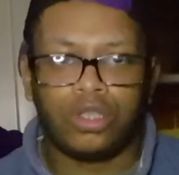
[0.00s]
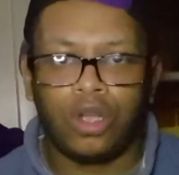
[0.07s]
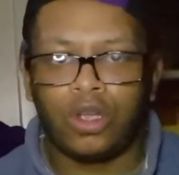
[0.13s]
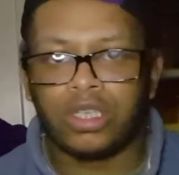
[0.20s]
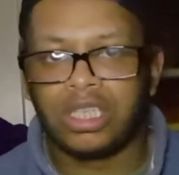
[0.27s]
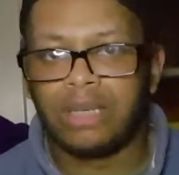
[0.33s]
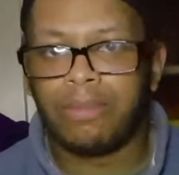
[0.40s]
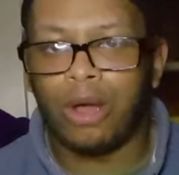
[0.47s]
and
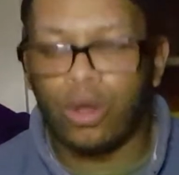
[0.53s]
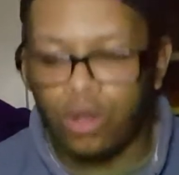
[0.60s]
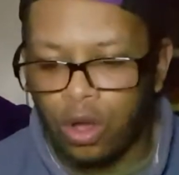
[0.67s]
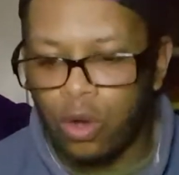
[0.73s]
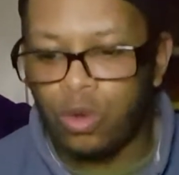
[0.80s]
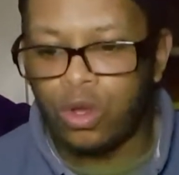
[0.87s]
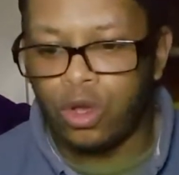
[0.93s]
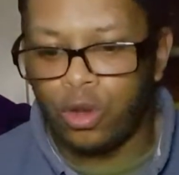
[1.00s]
asking about
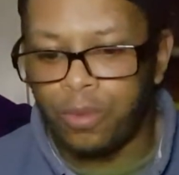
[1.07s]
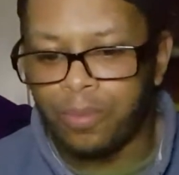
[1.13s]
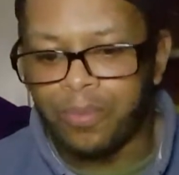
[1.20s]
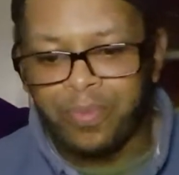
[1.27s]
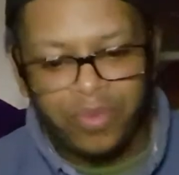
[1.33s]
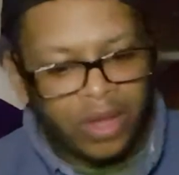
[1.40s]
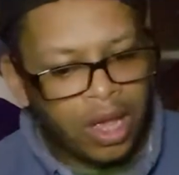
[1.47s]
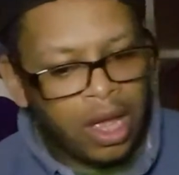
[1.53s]
Goku.
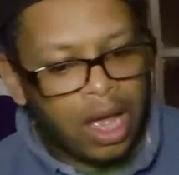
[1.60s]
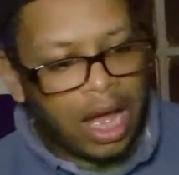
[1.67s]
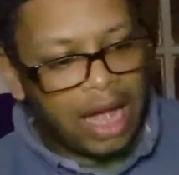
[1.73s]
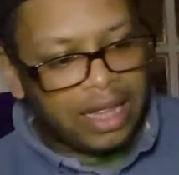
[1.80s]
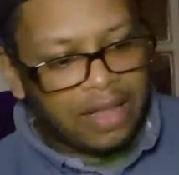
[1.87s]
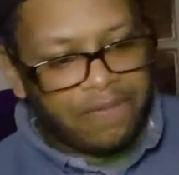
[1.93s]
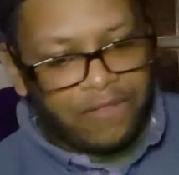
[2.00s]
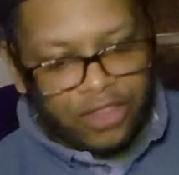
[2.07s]

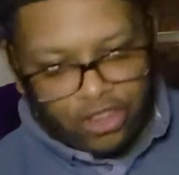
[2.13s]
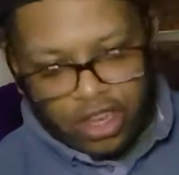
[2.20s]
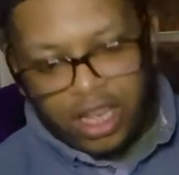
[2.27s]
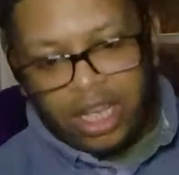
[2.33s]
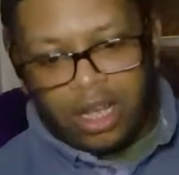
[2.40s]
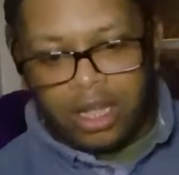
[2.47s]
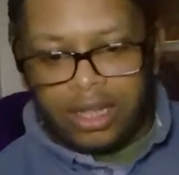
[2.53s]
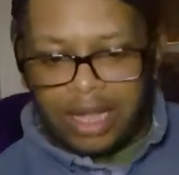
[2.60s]
And then
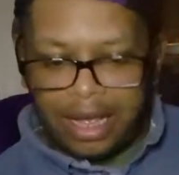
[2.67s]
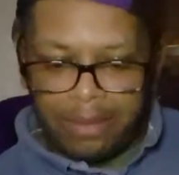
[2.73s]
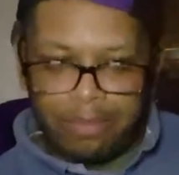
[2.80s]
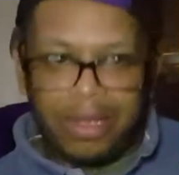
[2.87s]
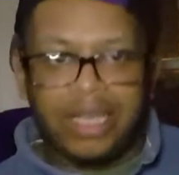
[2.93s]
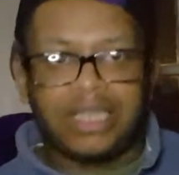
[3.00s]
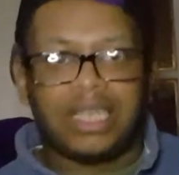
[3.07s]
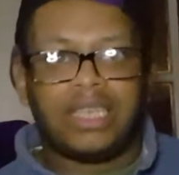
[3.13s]
Vegeta and that
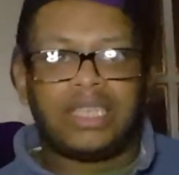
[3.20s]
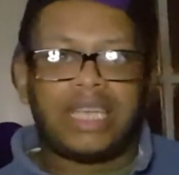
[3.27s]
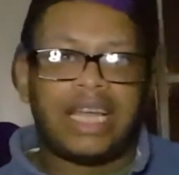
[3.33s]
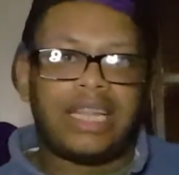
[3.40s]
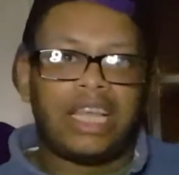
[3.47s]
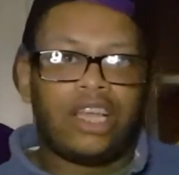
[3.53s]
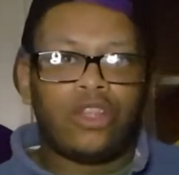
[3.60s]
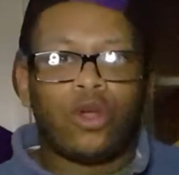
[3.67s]
basically say
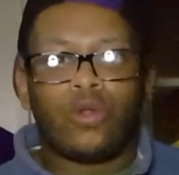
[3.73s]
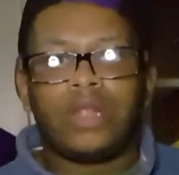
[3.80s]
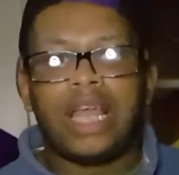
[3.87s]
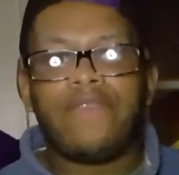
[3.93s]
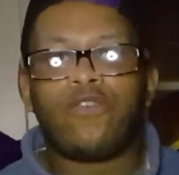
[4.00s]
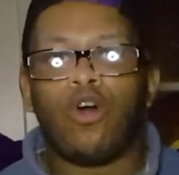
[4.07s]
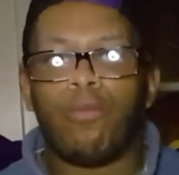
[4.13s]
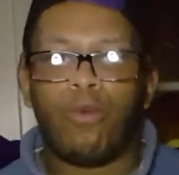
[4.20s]
that, you know,
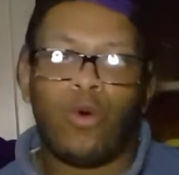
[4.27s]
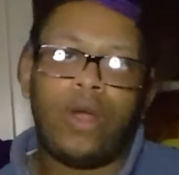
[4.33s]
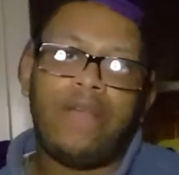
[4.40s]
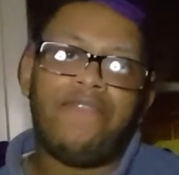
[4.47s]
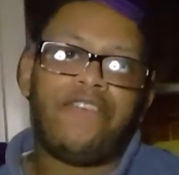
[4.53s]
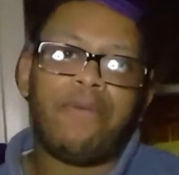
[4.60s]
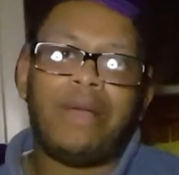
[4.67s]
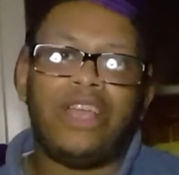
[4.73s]
they've got more
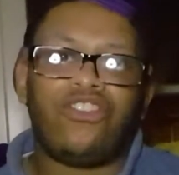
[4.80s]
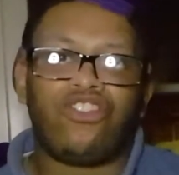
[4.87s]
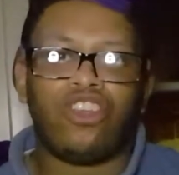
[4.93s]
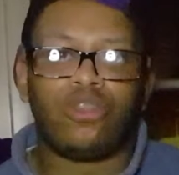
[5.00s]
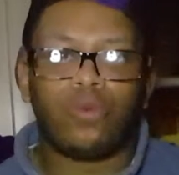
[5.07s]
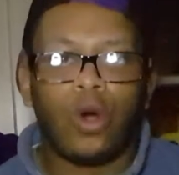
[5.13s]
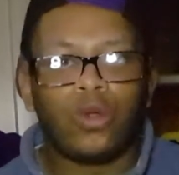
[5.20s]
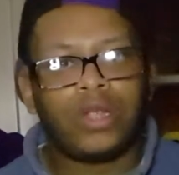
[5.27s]
information
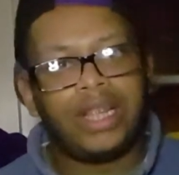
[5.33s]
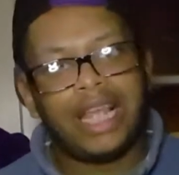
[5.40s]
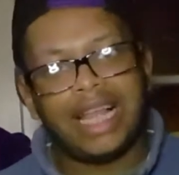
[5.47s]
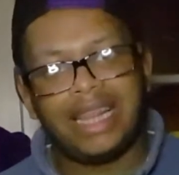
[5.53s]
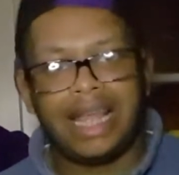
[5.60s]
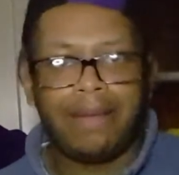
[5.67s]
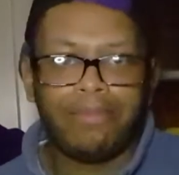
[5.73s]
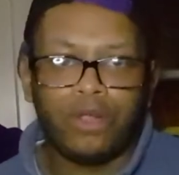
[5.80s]
as well to
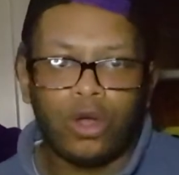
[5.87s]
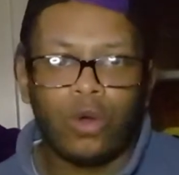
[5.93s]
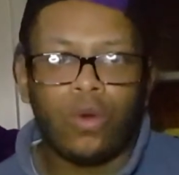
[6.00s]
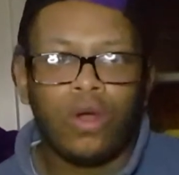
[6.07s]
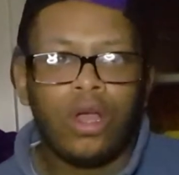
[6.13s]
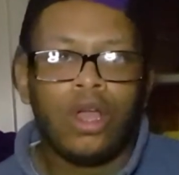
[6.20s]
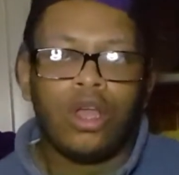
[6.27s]
let them know.